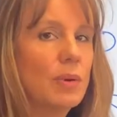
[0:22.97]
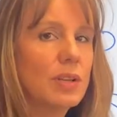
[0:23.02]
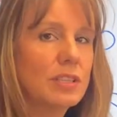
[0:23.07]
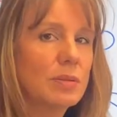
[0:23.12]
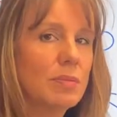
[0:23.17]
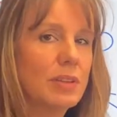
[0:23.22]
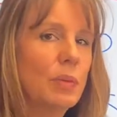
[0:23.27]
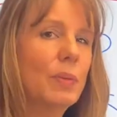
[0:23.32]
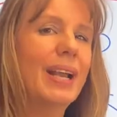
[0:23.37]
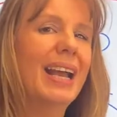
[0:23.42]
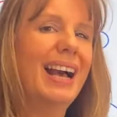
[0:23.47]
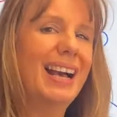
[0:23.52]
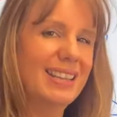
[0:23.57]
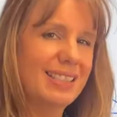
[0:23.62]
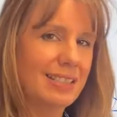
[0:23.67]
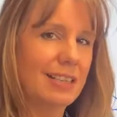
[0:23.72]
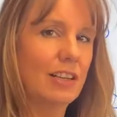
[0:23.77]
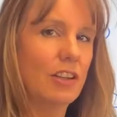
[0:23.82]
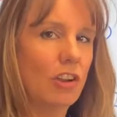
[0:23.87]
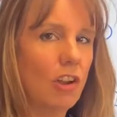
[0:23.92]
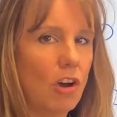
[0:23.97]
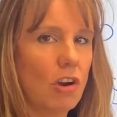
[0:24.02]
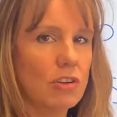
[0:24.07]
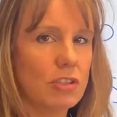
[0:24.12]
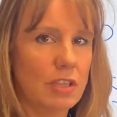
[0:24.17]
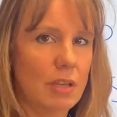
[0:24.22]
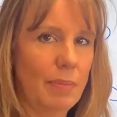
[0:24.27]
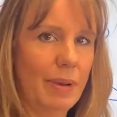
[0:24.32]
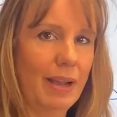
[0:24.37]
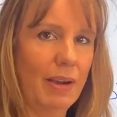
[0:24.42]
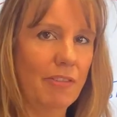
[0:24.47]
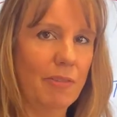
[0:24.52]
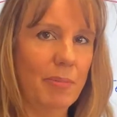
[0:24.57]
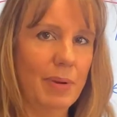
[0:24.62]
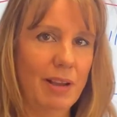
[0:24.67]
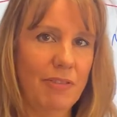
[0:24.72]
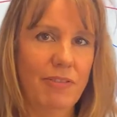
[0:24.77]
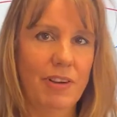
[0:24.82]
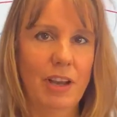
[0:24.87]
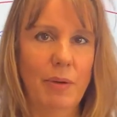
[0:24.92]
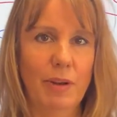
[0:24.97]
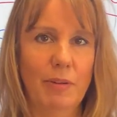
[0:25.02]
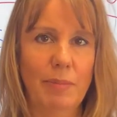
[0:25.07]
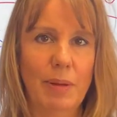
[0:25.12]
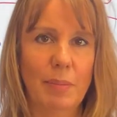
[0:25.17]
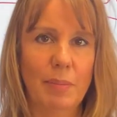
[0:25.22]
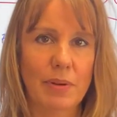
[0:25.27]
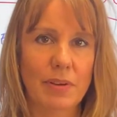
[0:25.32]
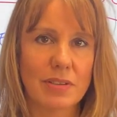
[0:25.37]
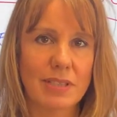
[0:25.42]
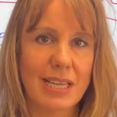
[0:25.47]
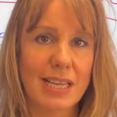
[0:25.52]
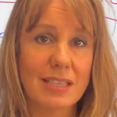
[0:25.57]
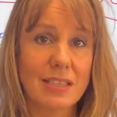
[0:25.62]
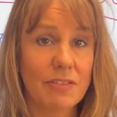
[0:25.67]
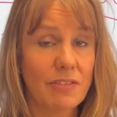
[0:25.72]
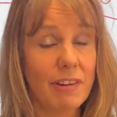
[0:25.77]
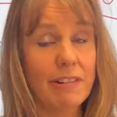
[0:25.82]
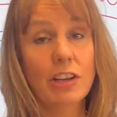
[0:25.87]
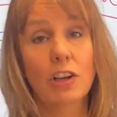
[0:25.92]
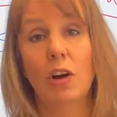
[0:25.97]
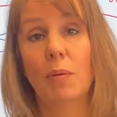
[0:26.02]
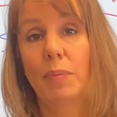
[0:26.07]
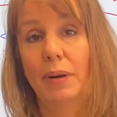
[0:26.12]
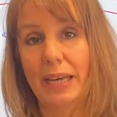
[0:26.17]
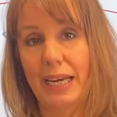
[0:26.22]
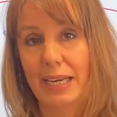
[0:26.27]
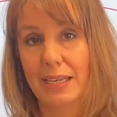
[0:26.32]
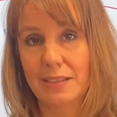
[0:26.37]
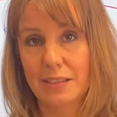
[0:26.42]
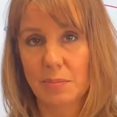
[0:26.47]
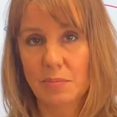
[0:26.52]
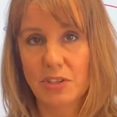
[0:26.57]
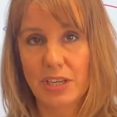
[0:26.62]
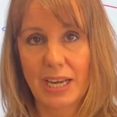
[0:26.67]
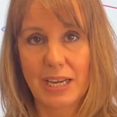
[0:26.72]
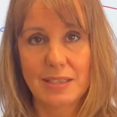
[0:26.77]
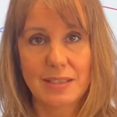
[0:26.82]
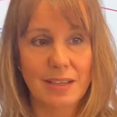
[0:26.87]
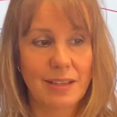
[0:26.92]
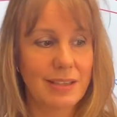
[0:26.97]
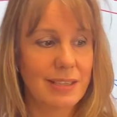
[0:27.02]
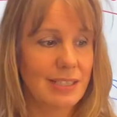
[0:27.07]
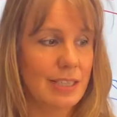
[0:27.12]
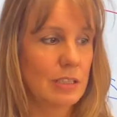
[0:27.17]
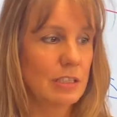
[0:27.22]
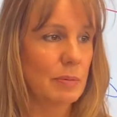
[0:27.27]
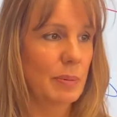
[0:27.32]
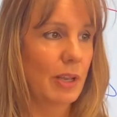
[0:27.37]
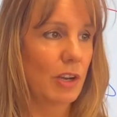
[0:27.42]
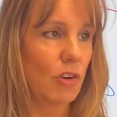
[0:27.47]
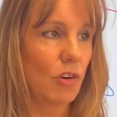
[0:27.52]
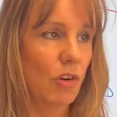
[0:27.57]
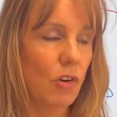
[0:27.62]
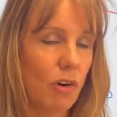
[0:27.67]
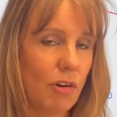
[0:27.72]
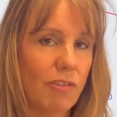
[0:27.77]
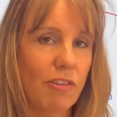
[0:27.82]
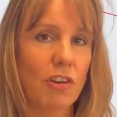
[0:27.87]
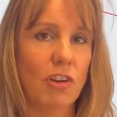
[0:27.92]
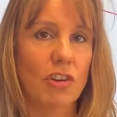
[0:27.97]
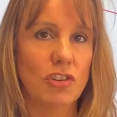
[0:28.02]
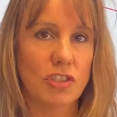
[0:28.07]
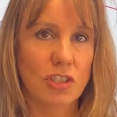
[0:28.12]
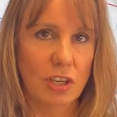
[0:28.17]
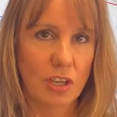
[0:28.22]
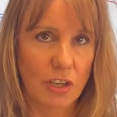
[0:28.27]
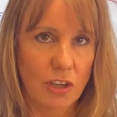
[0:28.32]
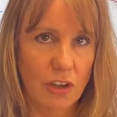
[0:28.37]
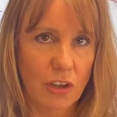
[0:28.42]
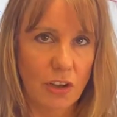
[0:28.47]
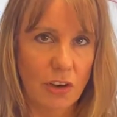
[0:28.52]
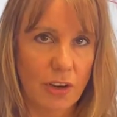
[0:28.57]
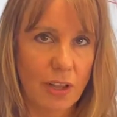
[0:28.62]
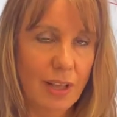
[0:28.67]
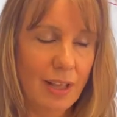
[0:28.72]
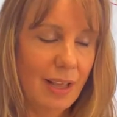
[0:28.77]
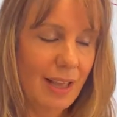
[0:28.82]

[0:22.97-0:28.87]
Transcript: is something we get asked a lot about from our Firewave members. It's a very complicated subject and there seems to be an awful lot to learn.